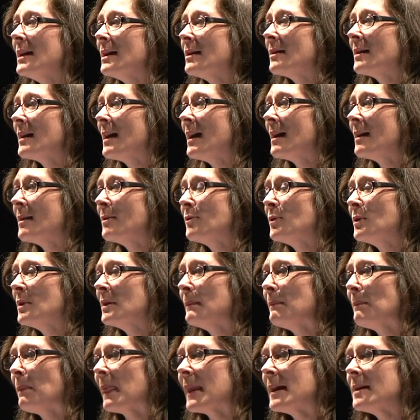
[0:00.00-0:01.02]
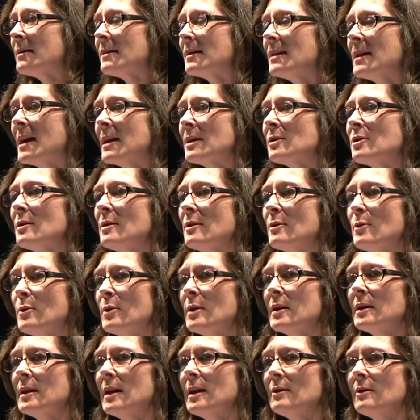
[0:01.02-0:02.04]
here. Catherine is national
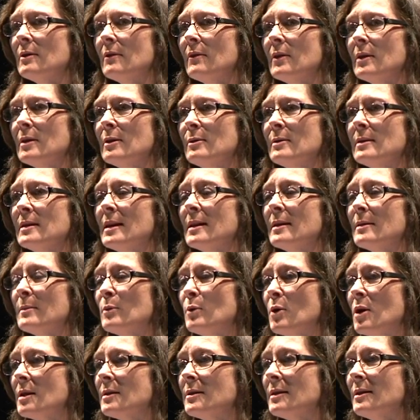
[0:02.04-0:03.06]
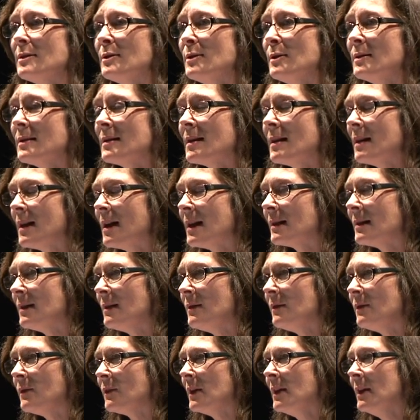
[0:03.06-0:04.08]
coordinator of the New Zealand Prostitutes
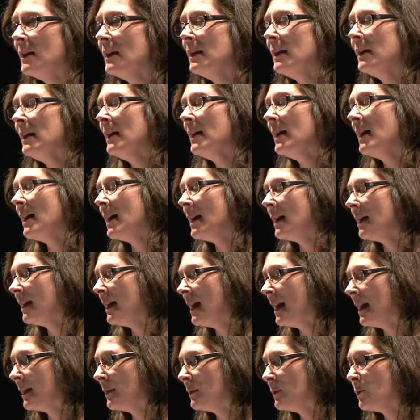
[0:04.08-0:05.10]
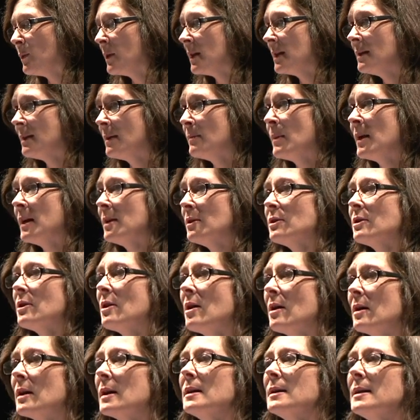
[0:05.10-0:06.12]
Collective. And was a major
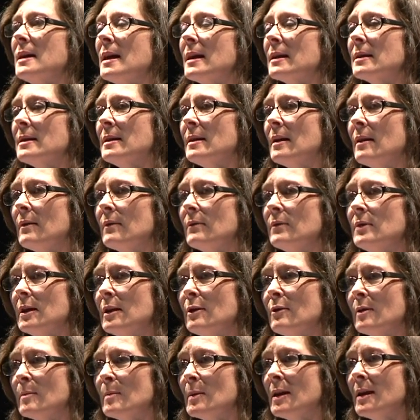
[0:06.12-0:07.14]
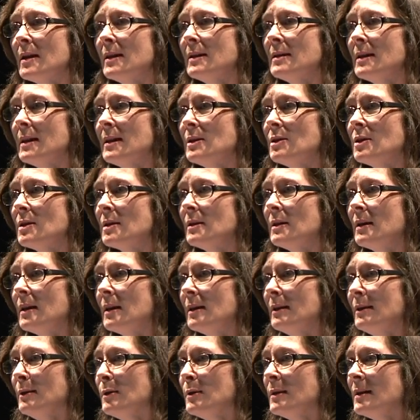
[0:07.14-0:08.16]
architect of decriminalization
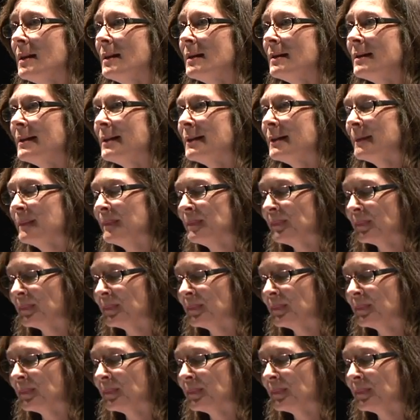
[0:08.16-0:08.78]
in New Zealand.